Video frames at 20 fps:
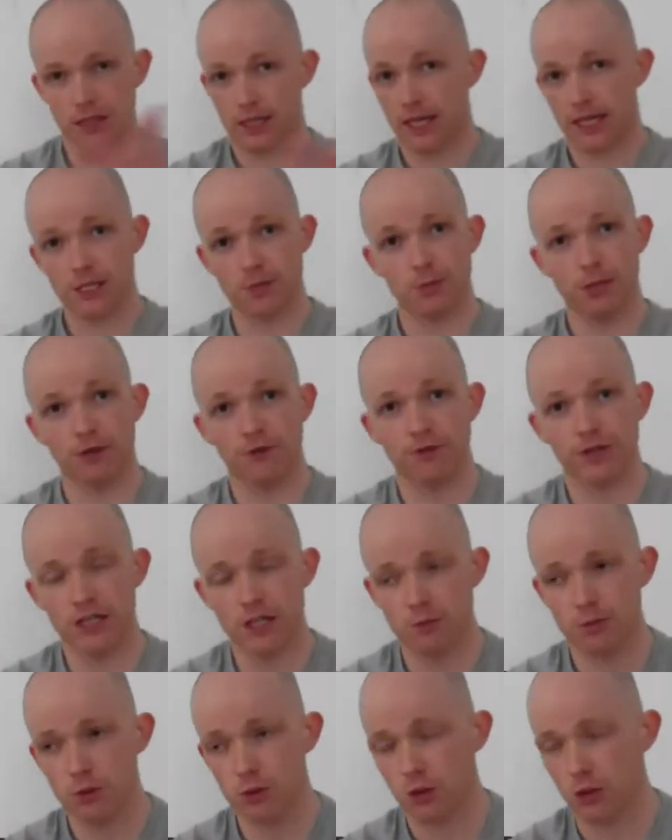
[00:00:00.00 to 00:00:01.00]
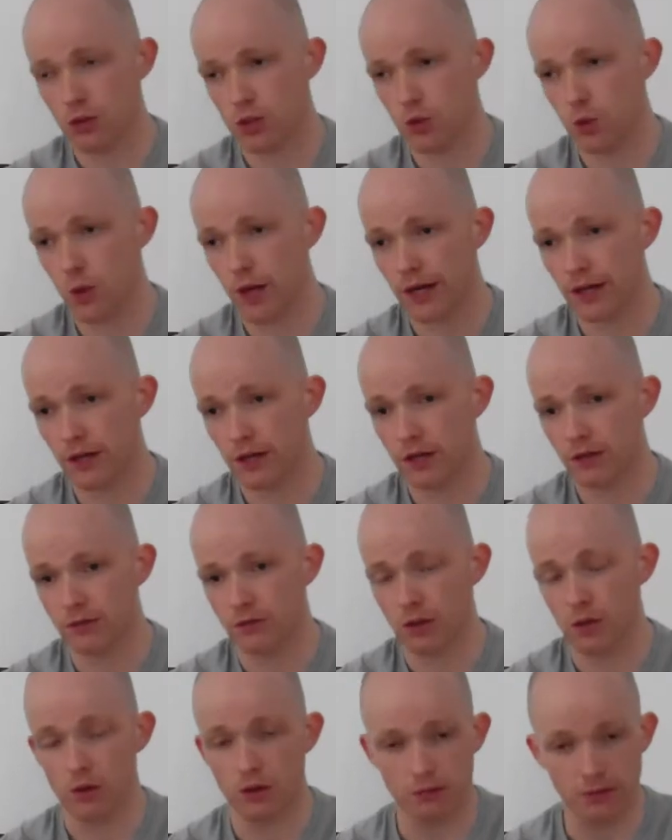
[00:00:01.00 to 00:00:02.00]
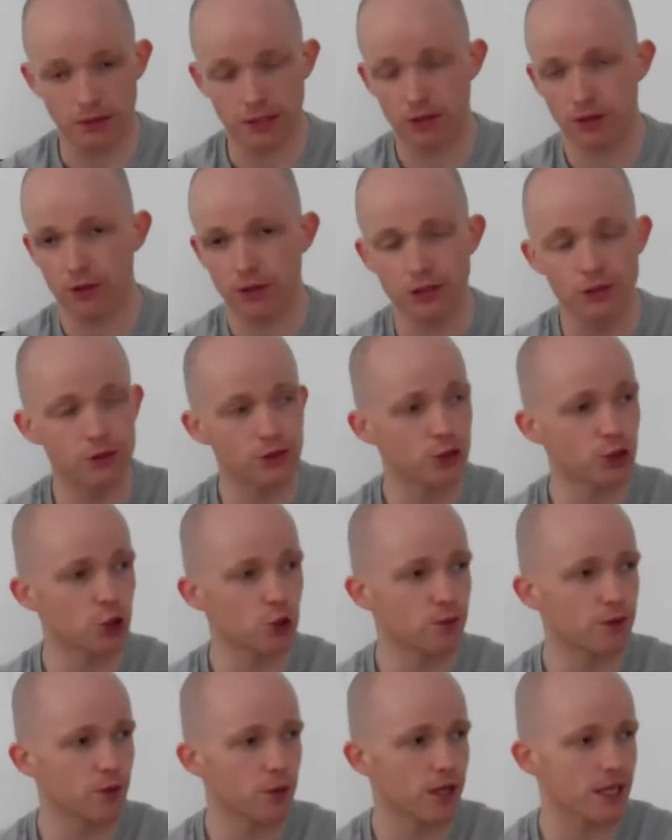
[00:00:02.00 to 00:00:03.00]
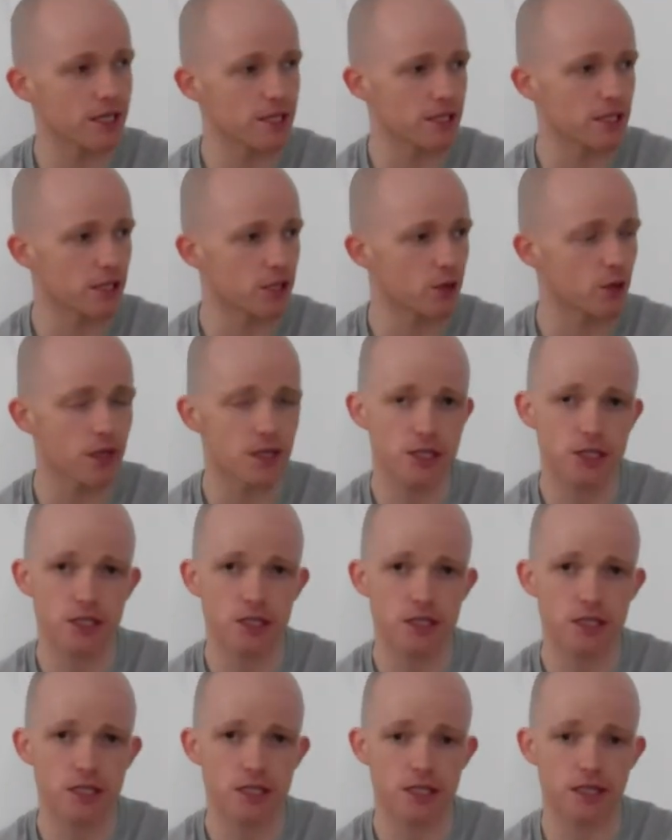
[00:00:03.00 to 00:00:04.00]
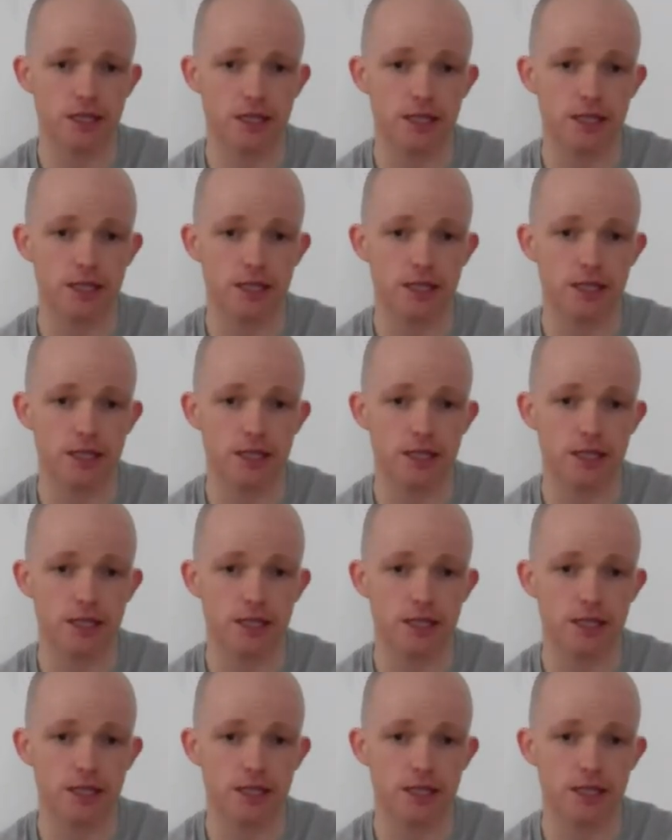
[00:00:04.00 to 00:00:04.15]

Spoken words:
catch me on Facebook or Twitter or here on YouTube if you want to ask any questions.